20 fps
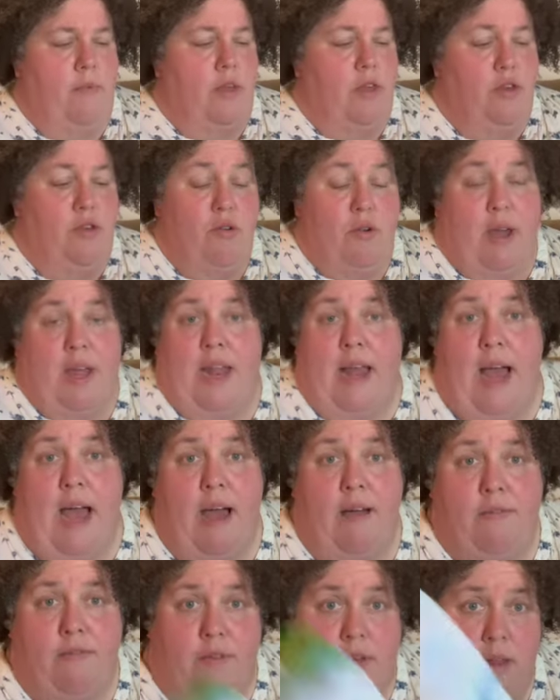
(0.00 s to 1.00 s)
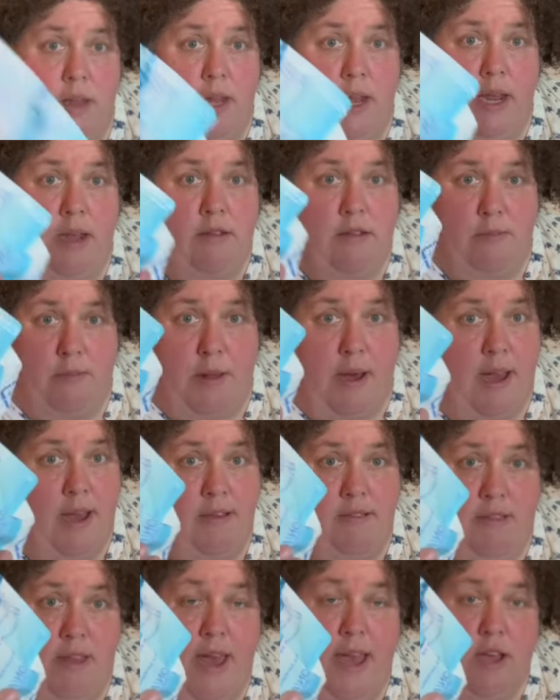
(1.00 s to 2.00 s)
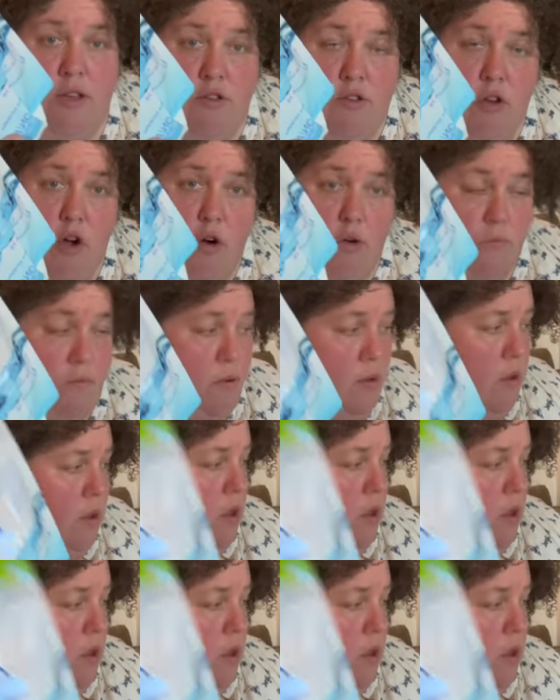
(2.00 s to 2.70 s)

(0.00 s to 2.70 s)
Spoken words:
You can have cleaning supplies like soap,